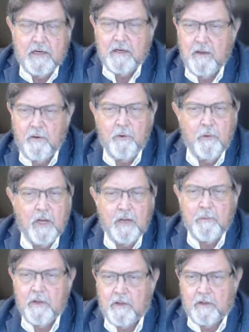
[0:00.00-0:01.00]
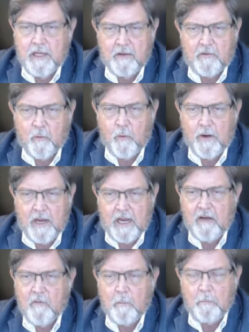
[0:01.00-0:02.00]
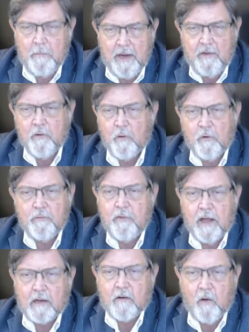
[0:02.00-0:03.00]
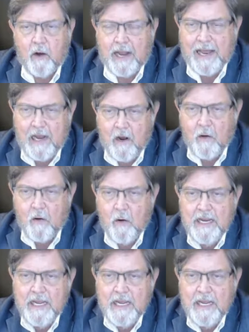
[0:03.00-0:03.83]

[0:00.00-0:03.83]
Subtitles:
You name it, it's going to have a major effect on how